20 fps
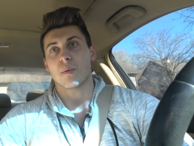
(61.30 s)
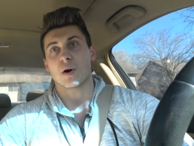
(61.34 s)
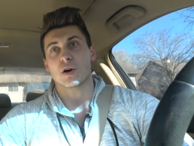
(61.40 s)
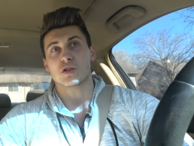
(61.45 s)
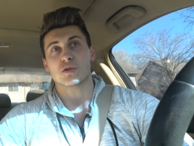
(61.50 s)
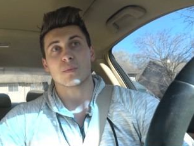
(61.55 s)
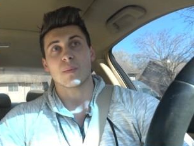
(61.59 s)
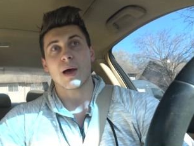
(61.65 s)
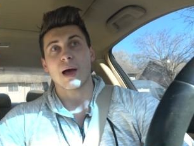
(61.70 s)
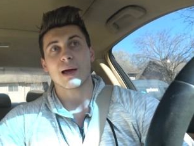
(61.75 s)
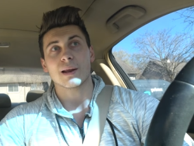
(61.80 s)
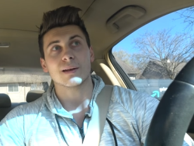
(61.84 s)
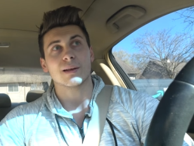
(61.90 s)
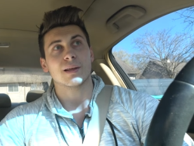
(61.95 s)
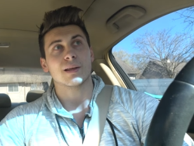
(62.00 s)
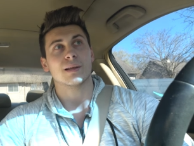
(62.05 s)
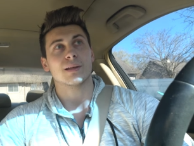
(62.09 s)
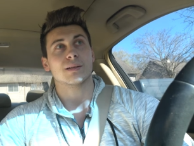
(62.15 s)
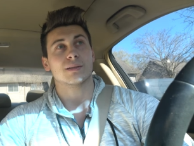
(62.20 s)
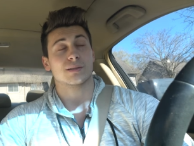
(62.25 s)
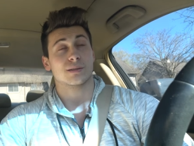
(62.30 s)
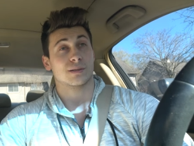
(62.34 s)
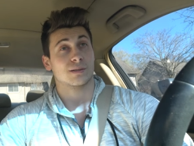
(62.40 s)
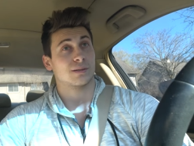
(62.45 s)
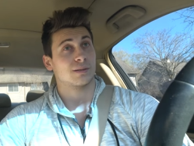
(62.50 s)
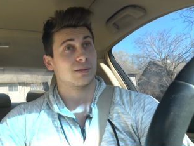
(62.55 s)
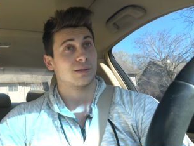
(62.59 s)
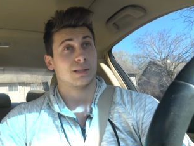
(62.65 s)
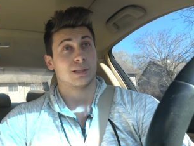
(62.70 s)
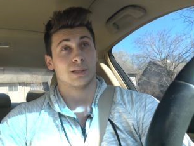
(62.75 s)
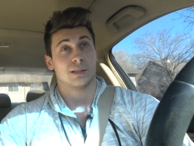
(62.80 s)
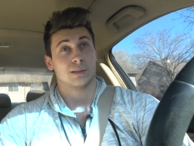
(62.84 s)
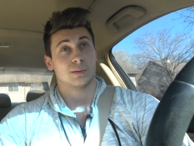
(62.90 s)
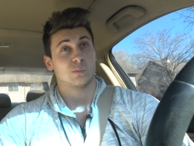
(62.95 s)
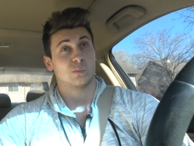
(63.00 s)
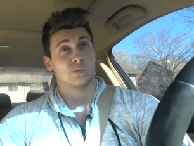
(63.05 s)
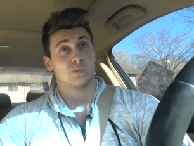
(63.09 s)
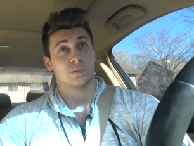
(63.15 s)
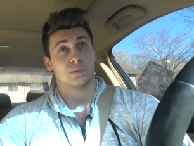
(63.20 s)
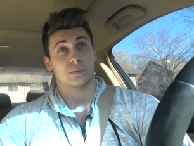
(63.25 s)
March Madness.
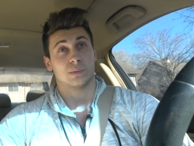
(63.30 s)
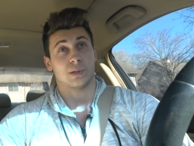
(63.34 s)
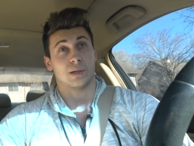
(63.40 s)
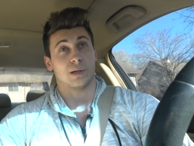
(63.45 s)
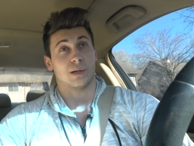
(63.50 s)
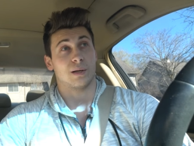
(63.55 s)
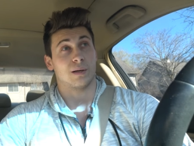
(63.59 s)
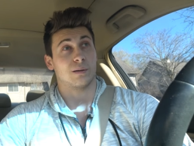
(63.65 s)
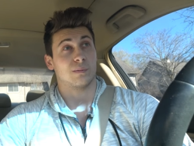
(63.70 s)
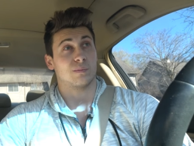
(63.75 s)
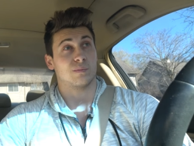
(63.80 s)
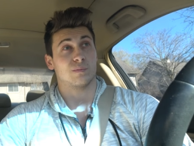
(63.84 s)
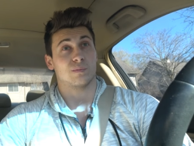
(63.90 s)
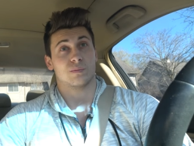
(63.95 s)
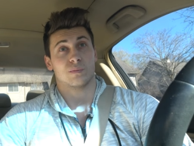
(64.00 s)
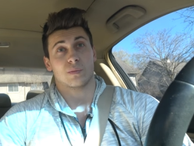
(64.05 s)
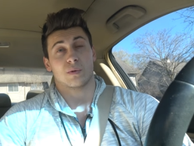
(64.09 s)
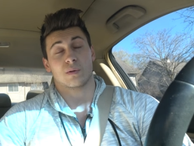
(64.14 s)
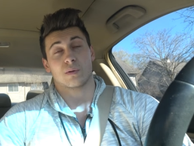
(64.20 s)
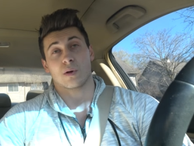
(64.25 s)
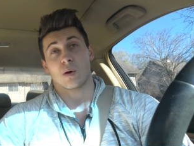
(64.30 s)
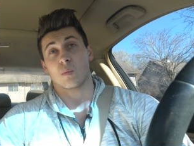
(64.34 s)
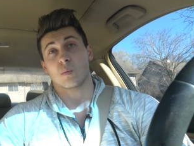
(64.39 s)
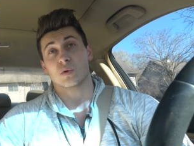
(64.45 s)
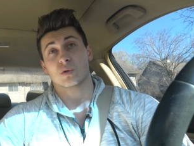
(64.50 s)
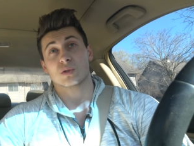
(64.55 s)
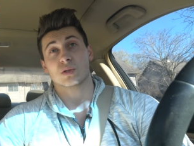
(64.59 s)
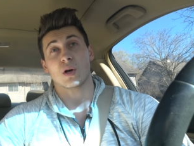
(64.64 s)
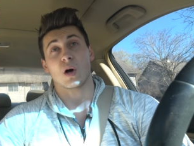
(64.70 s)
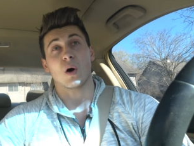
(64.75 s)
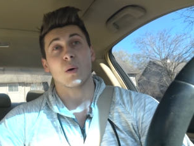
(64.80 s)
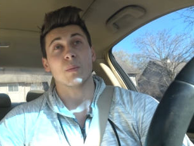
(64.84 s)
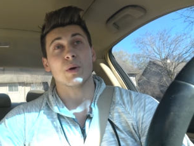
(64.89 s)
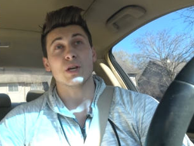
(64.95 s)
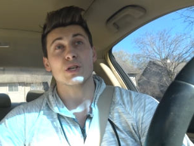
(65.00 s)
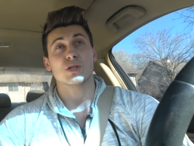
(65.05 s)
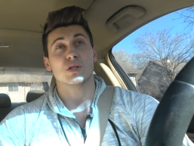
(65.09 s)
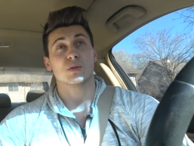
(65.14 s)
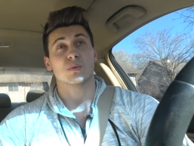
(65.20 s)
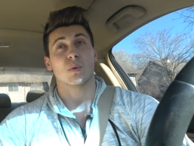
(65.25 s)
Um, almost all
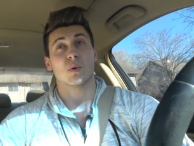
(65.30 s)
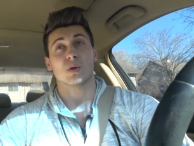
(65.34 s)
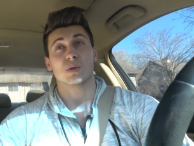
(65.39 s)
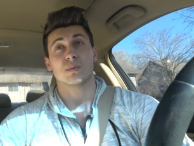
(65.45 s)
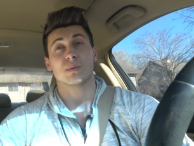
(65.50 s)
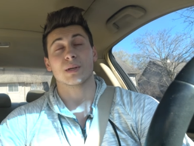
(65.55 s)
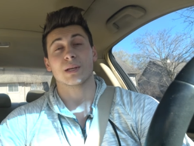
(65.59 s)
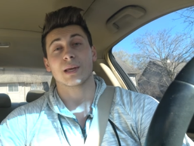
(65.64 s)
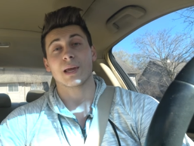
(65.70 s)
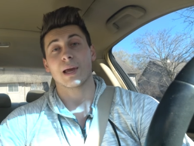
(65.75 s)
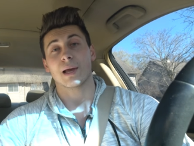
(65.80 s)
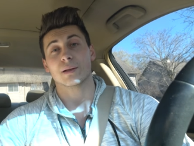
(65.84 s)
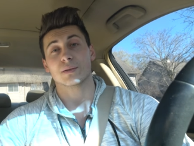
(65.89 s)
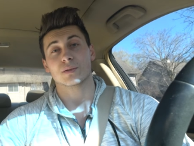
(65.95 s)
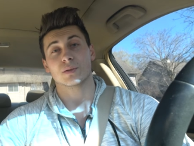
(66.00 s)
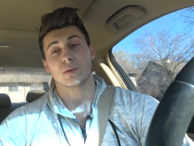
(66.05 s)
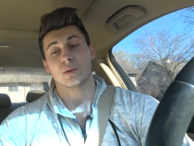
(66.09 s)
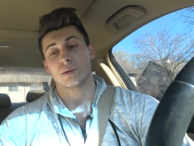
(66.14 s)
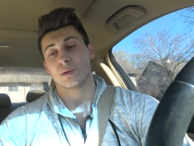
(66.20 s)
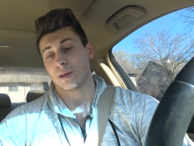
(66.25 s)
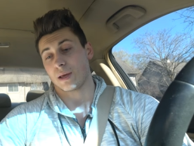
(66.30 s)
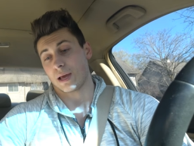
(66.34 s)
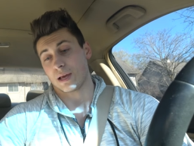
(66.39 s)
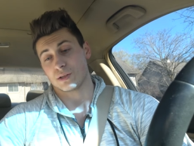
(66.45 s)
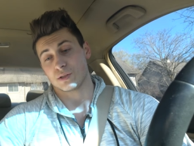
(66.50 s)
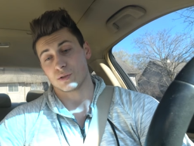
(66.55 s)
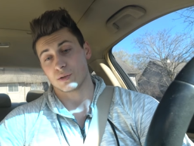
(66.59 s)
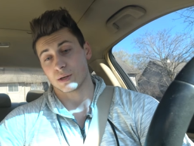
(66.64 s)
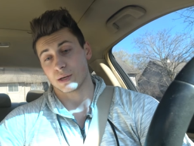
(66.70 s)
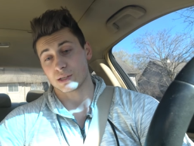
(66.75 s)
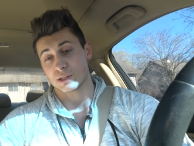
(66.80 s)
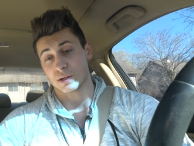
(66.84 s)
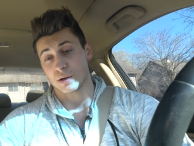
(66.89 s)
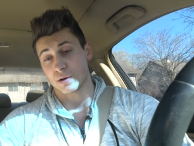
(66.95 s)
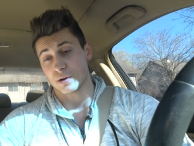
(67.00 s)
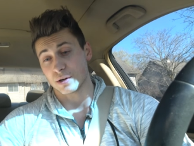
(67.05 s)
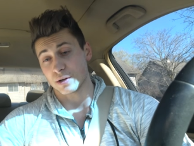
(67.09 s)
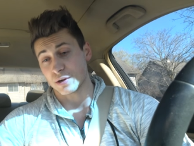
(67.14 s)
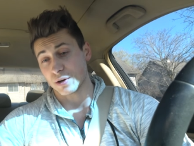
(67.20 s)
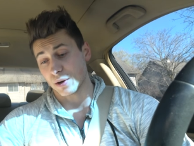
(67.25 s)
major sports being canceled, as you guys
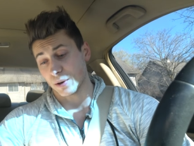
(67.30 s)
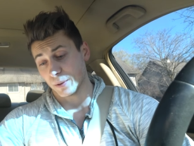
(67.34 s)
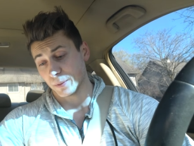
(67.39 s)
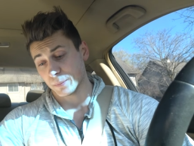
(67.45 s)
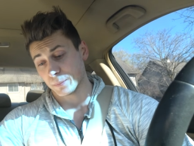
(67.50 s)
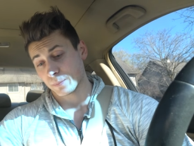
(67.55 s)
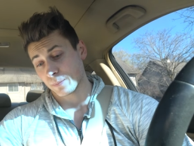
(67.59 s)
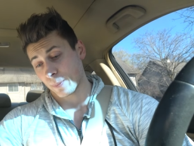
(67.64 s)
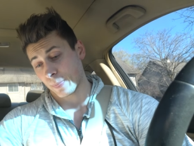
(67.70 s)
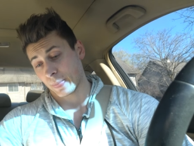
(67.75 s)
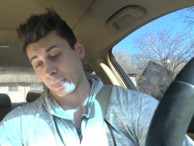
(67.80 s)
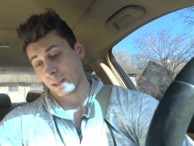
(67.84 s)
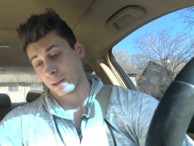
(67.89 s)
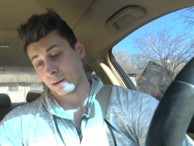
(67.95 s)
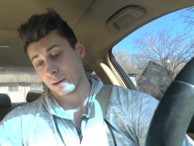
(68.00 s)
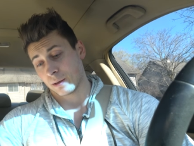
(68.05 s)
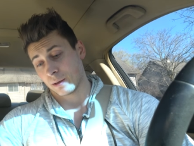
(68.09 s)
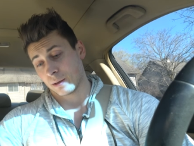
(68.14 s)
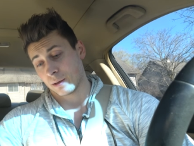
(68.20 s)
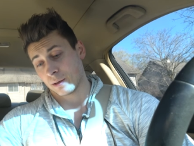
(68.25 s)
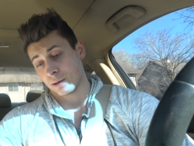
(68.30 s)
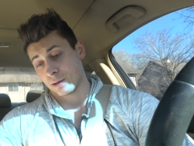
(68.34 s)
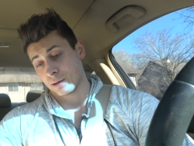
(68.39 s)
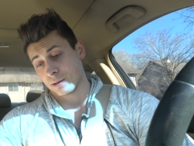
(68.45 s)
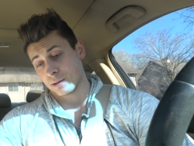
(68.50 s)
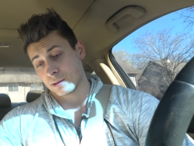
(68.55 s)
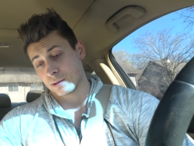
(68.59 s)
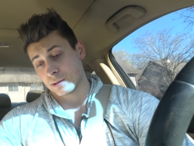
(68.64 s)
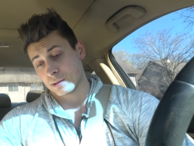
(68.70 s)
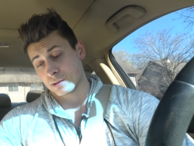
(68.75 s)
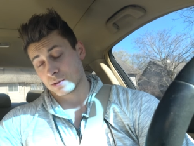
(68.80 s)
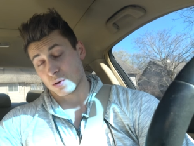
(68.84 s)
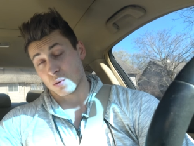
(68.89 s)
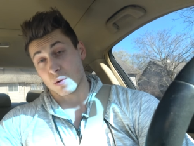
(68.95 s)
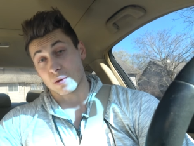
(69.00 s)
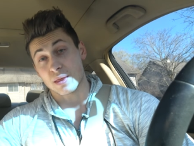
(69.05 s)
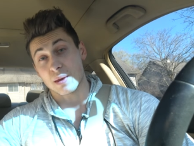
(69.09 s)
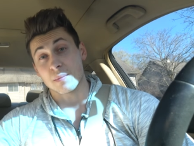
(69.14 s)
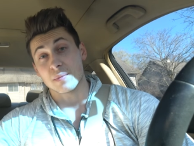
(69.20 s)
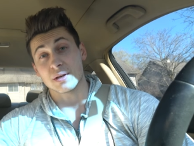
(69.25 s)
already know. So,
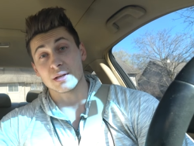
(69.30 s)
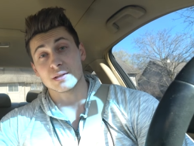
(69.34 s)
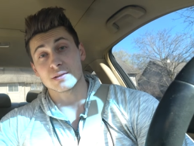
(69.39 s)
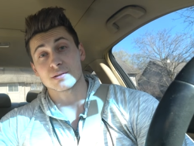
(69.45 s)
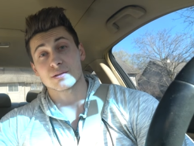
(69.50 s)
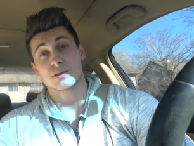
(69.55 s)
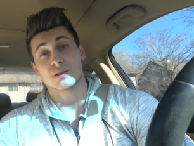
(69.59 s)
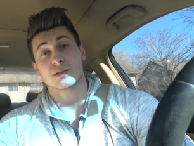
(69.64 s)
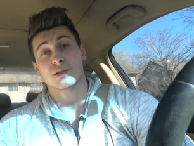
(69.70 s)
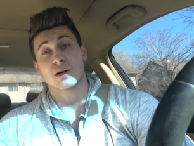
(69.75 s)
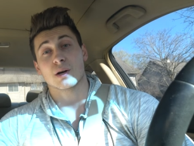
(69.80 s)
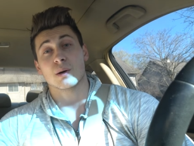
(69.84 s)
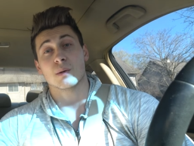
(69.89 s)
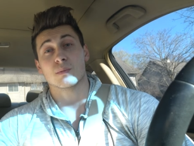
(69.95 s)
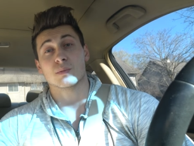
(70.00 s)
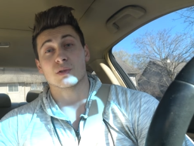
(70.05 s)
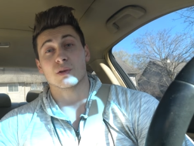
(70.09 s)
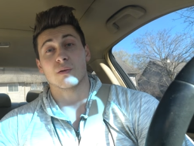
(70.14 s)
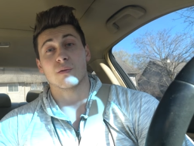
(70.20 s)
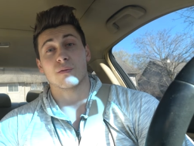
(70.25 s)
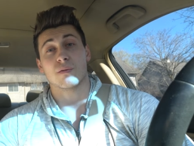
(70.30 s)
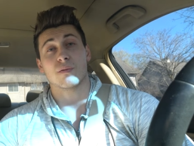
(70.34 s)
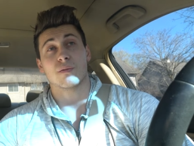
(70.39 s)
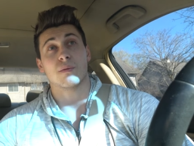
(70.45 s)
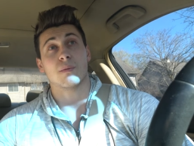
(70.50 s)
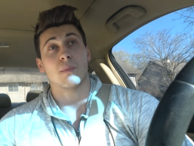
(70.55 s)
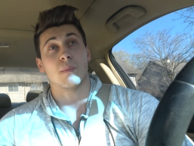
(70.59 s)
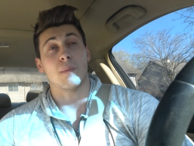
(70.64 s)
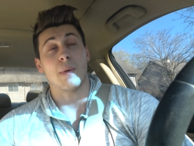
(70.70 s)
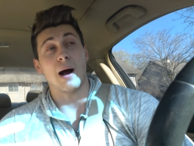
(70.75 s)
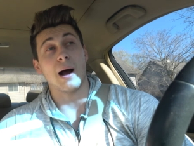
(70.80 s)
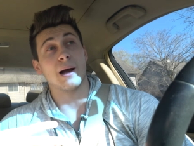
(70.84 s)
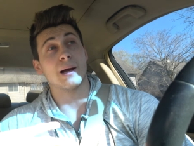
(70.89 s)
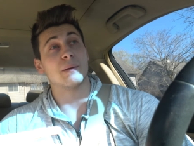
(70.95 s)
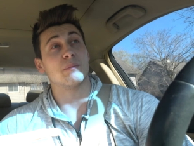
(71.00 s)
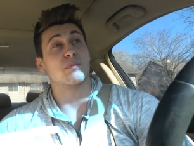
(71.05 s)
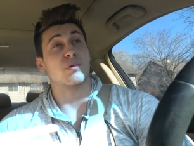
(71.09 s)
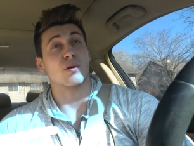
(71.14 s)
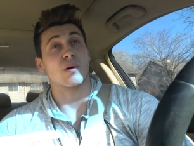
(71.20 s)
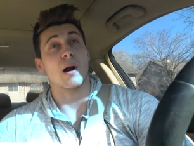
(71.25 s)
what that means in terms of
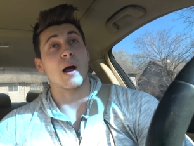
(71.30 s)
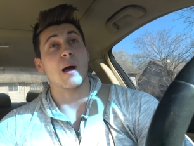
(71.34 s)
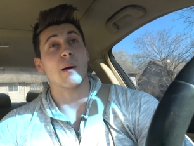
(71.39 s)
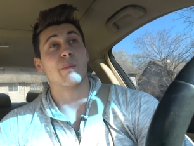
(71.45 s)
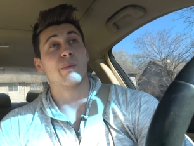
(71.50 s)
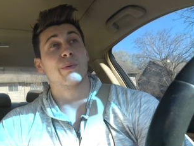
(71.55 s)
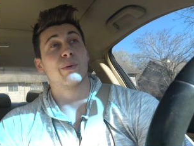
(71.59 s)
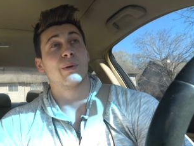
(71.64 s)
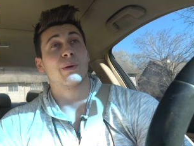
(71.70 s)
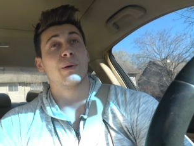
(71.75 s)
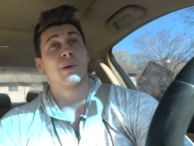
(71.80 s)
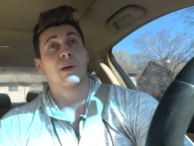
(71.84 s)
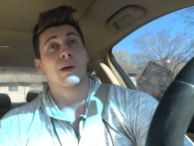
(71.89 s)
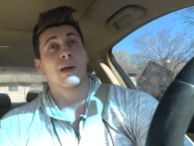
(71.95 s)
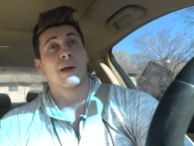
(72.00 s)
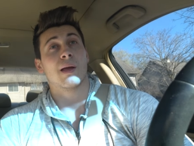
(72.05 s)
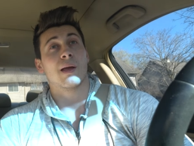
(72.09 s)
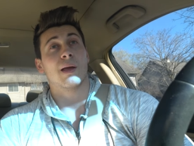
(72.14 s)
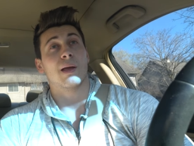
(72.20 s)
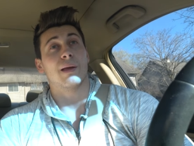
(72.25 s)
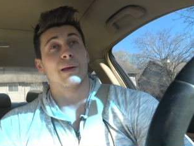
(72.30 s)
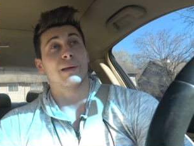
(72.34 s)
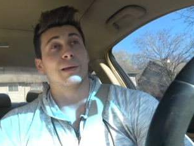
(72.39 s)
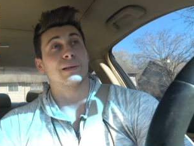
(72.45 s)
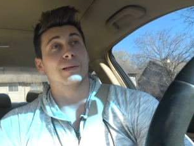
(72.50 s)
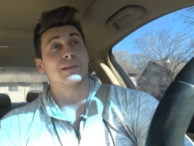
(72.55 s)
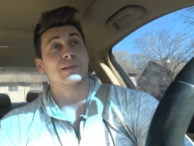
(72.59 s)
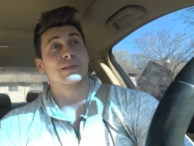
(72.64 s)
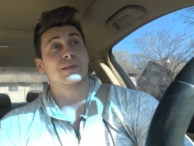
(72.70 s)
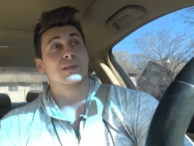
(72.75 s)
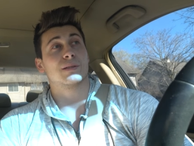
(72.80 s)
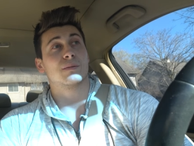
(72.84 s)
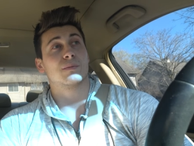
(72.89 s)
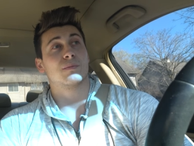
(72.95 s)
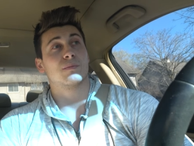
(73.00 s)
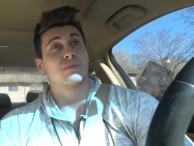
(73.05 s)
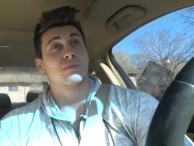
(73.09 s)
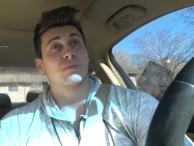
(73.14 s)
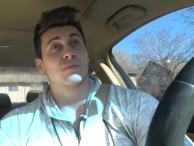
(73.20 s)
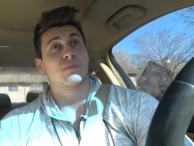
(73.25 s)
my prep is
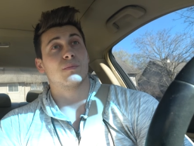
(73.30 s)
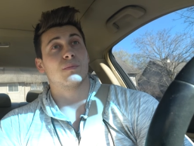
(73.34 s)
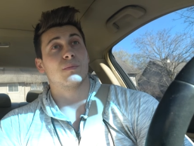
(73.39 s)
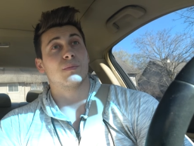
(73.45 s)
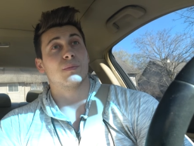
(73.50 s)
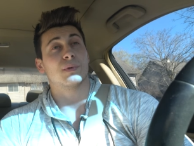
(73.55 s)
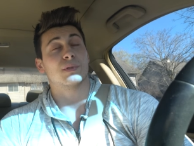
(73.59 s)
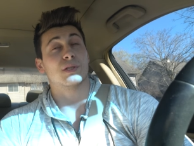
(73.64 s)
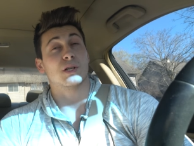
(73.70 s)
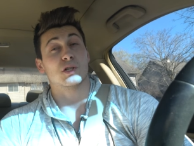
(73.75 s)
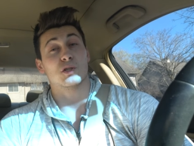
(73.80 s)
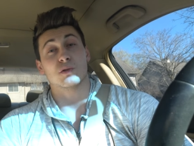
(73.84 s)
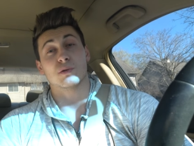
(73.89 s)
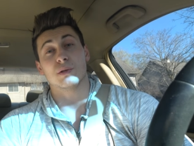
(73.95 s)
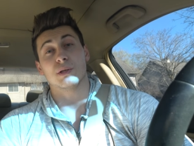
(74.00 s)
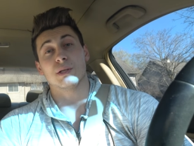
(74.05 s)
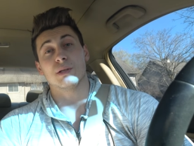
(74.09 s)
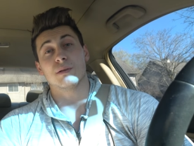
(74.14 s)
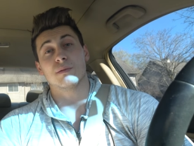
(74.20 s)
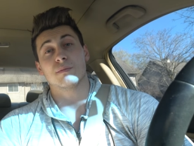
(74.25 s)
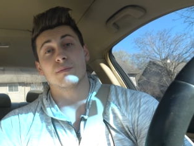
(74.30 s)
essentially,